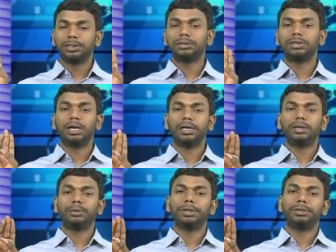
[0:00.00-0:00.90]

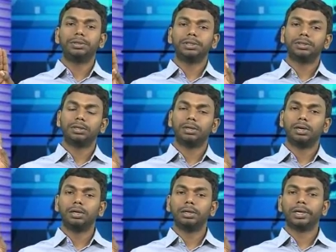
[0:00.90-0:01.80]
related to education
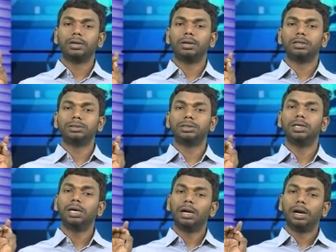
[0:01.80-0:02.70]
and technology,
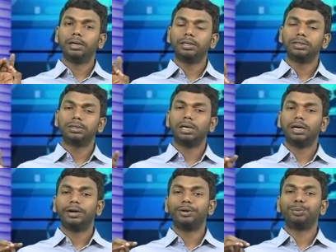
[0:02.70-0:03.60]
and this is
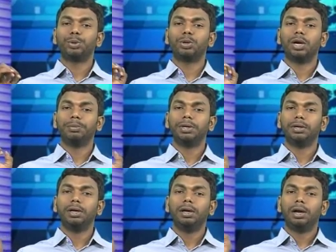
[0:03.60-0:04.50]
related to programming,
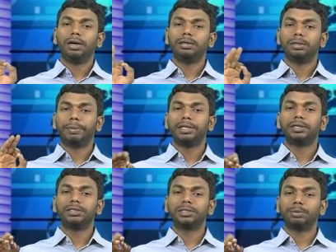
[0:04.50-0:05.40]
and the
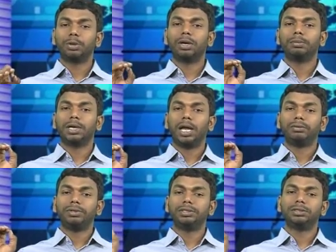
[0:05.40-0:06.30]
Python is a programming
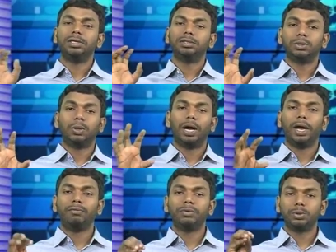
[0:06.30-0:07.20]
language. So I
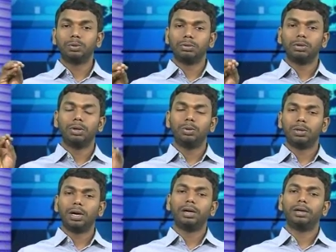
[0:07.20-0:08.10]
have to look
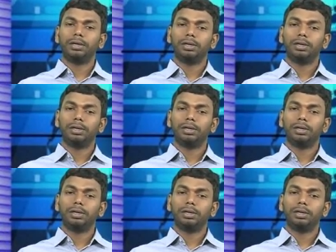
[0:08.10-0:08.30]
and